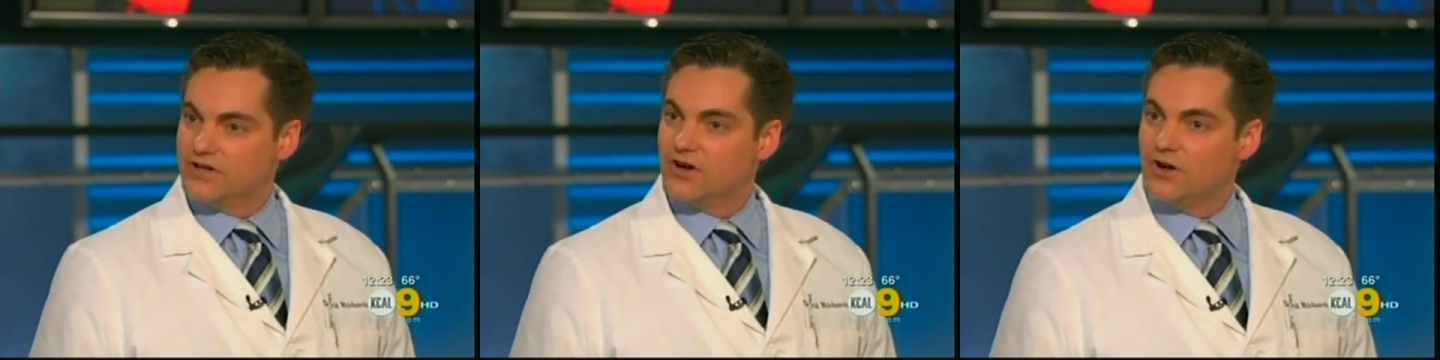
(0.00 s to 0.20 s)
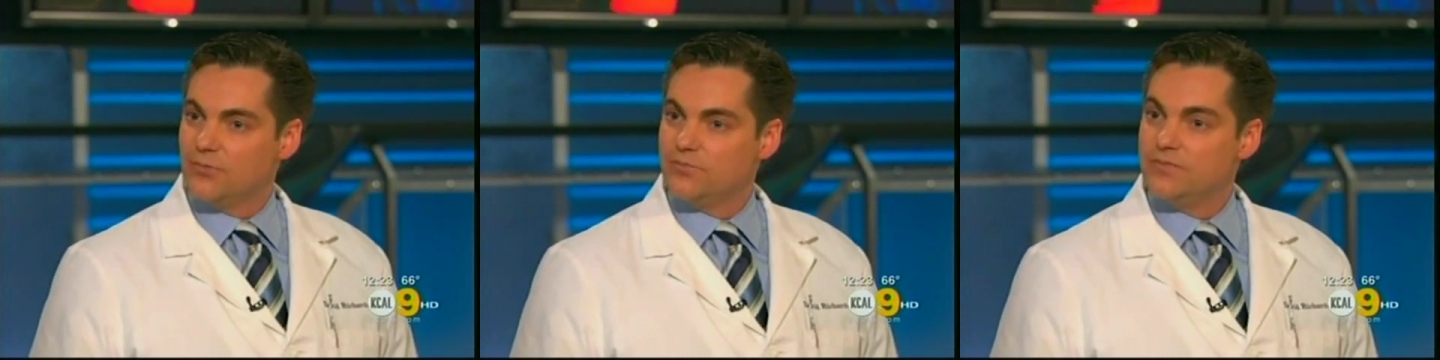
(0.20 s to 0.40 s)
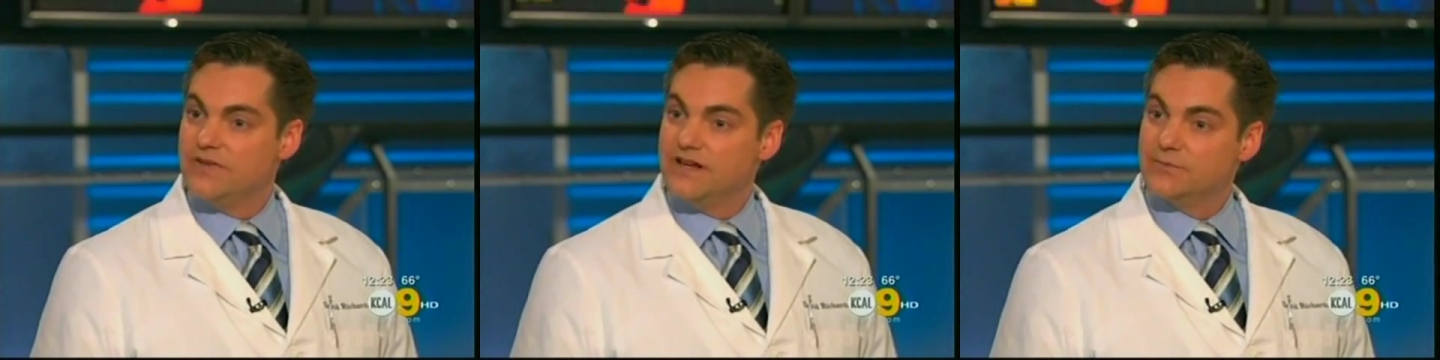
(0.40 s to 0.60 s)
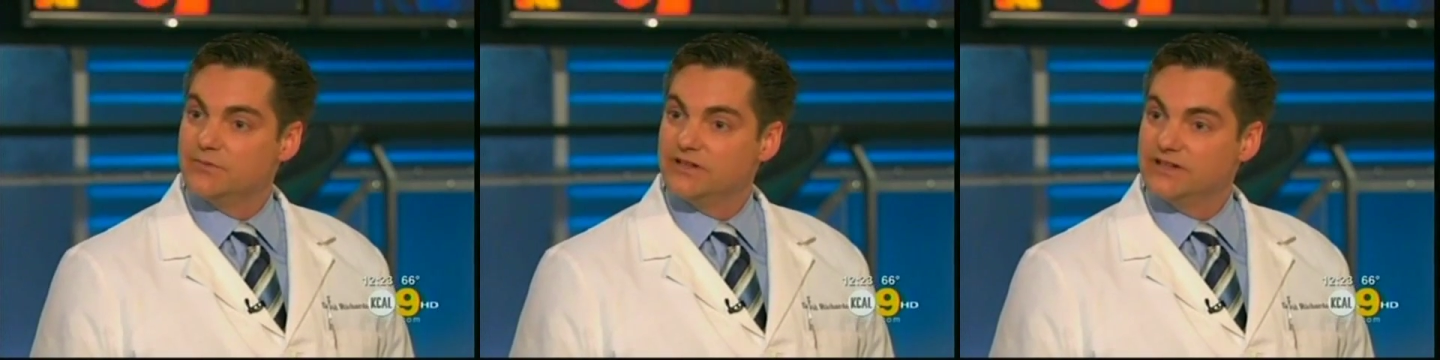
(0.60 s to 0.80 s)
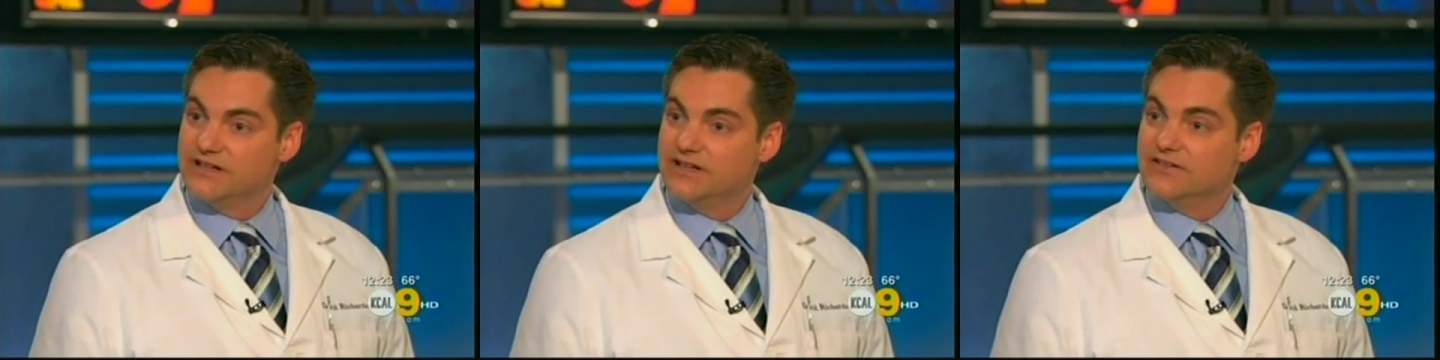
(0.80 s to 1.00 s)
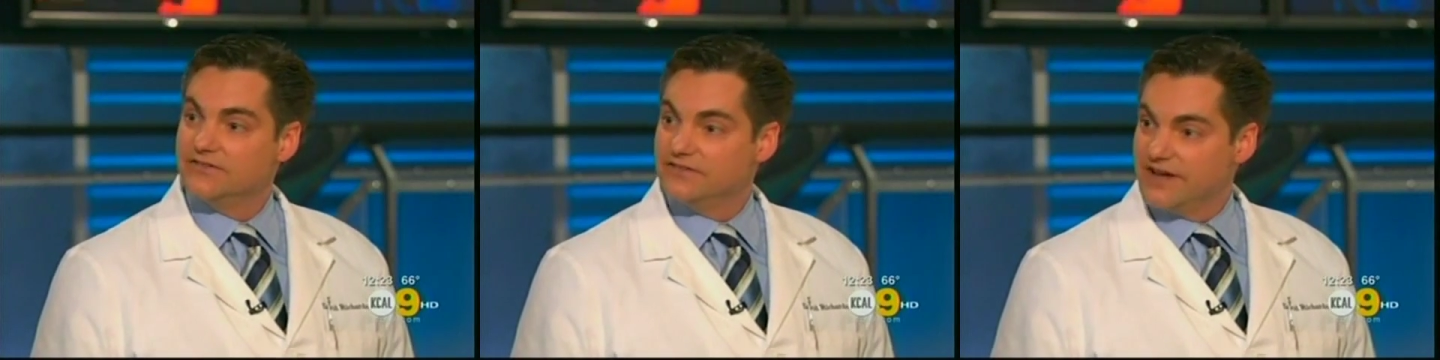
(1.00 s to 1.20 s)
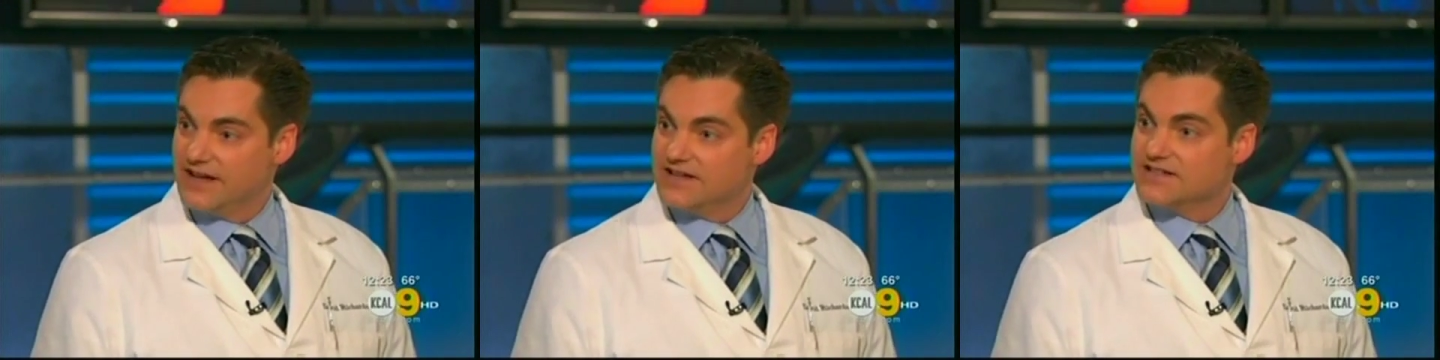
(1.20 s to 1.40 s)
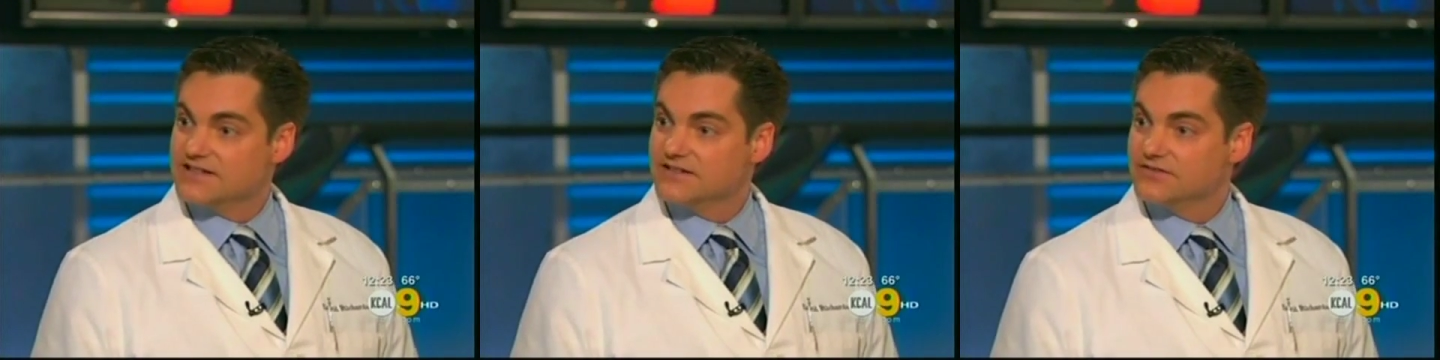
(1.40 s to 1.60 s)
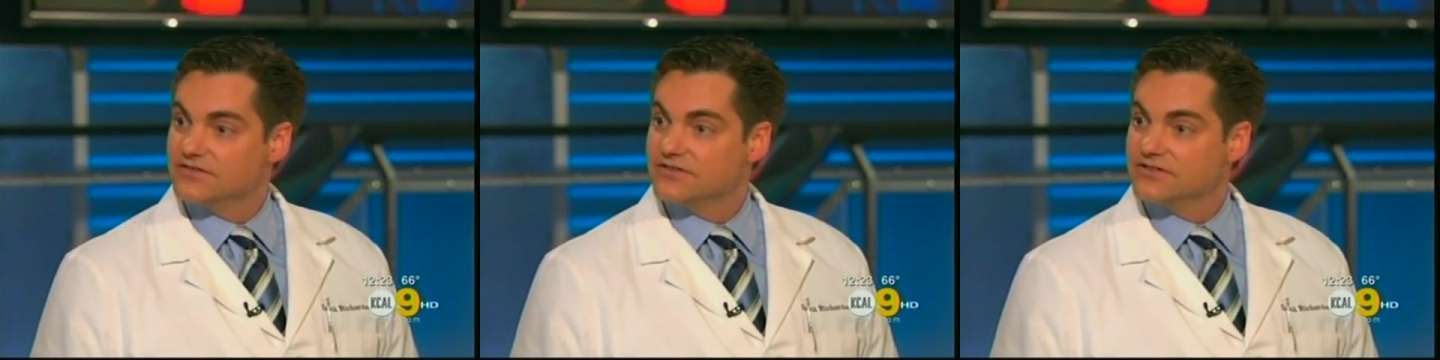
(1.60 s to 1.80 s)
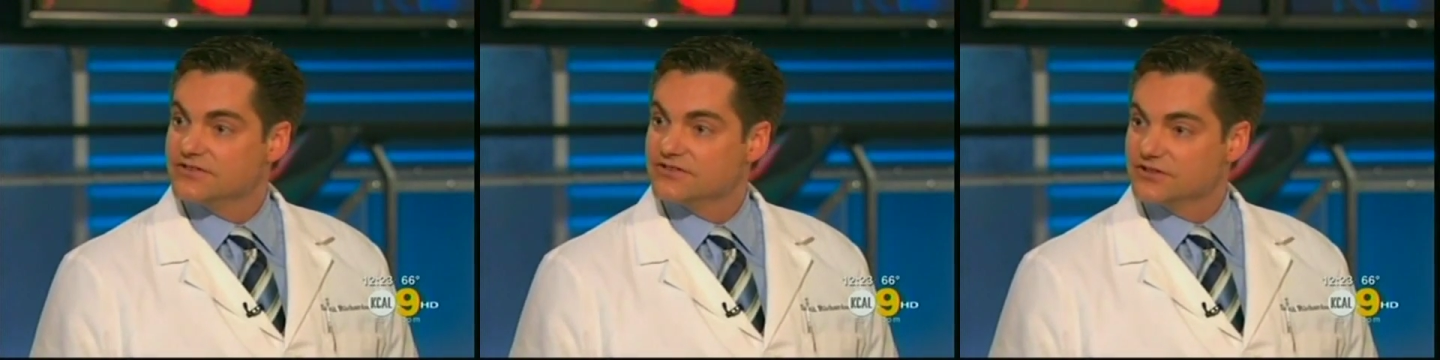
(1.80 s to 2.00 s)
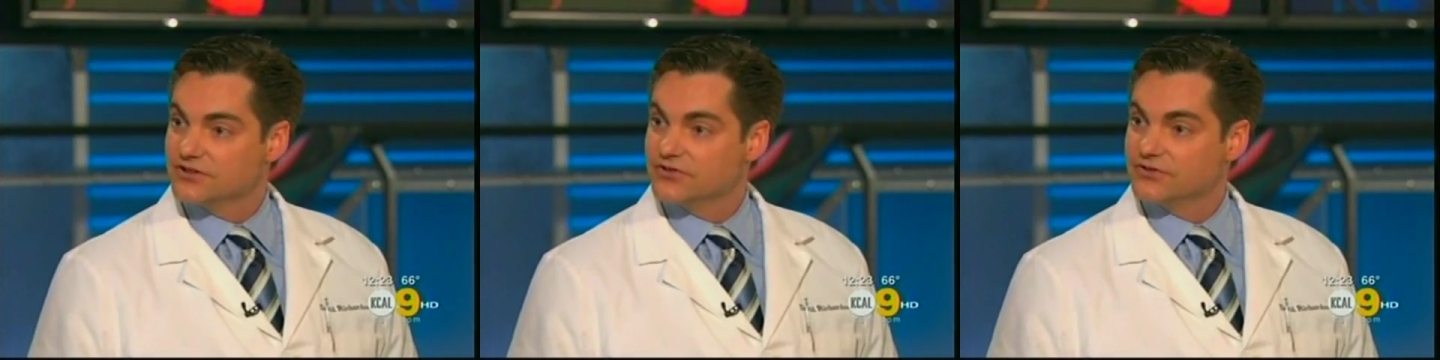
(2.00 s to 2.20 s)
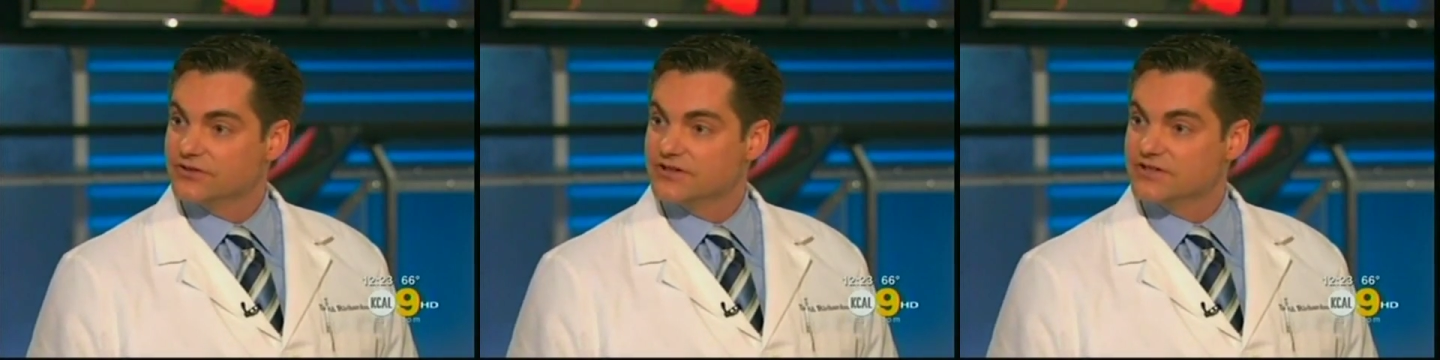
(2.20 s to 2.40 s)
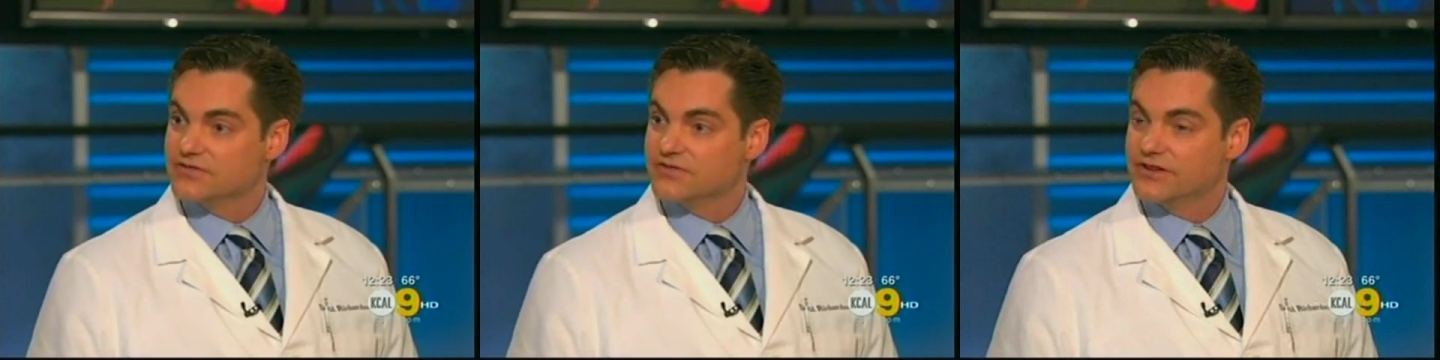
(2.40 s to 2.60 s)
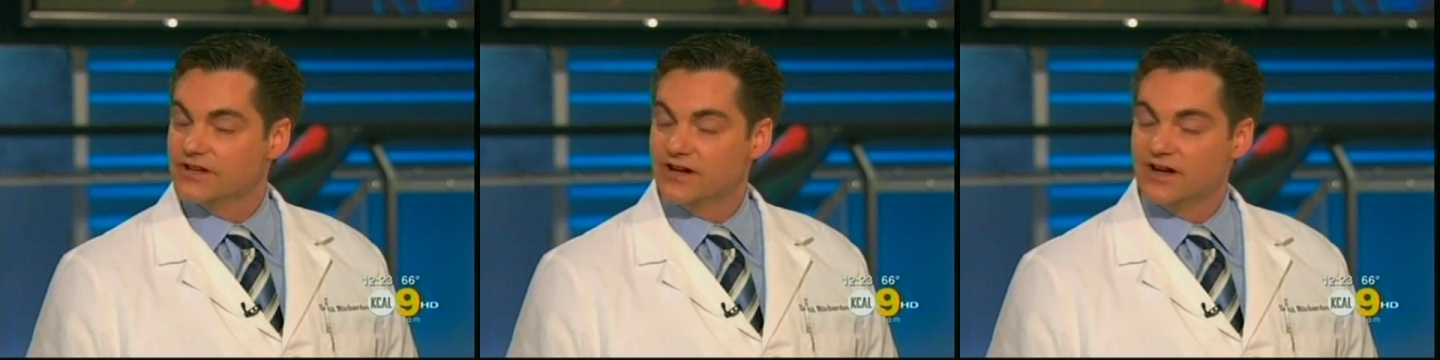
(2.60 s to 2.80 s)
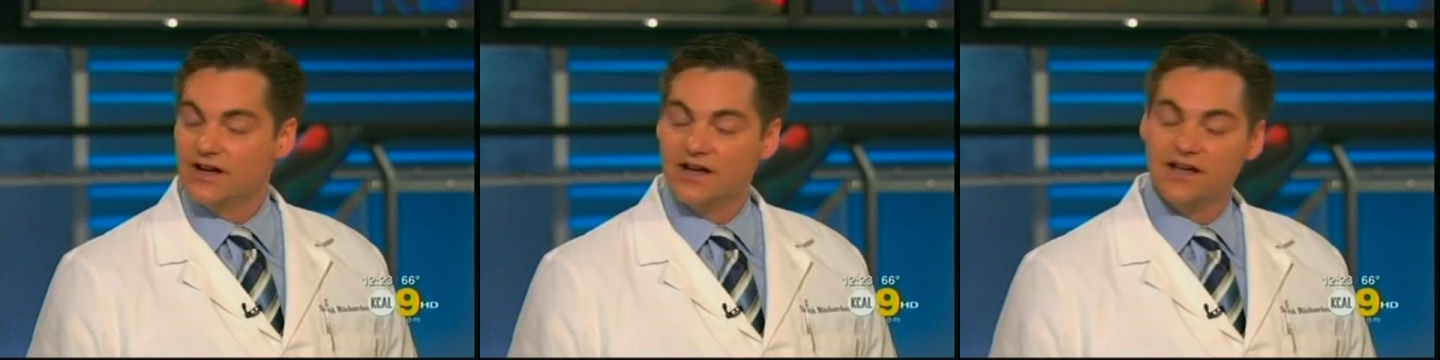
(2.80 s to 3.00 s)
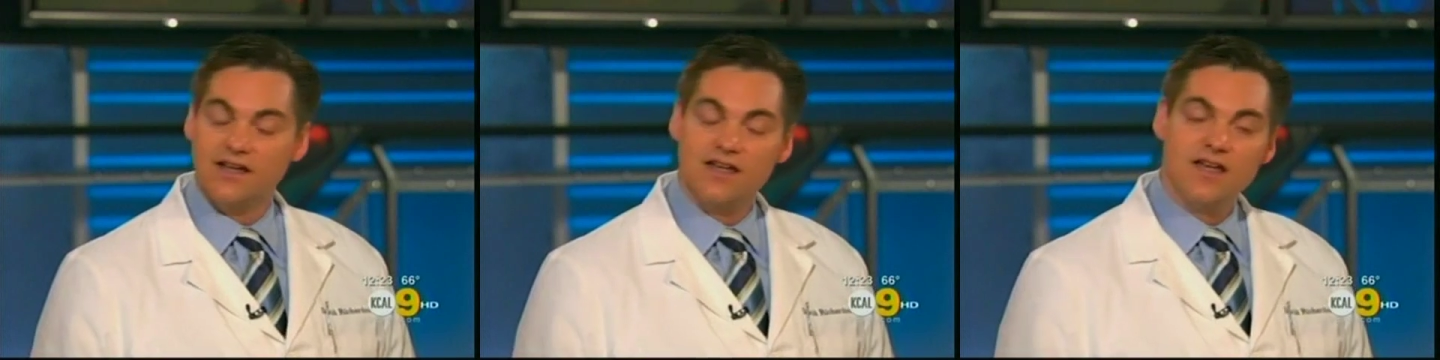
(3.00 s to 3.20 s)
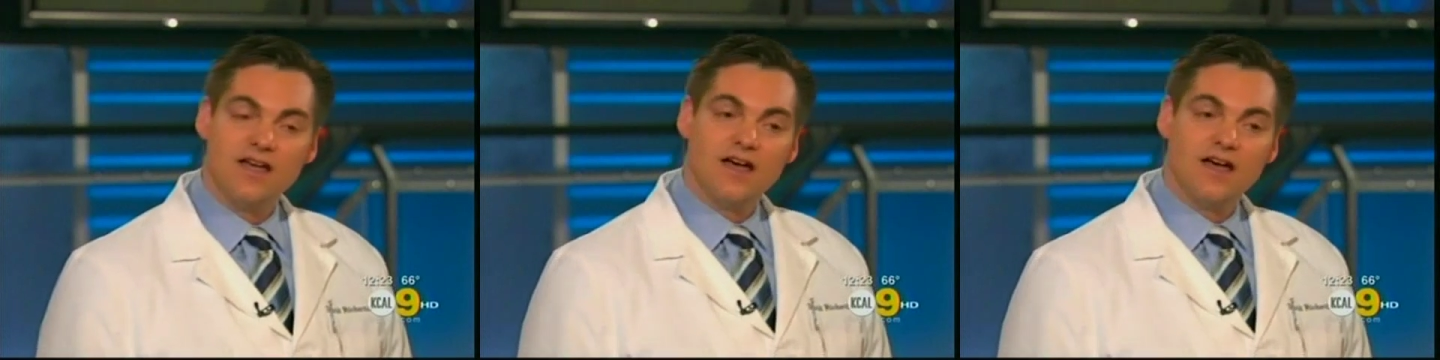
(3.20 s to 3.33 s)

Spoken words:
call minimally invasive surgeries for the eye.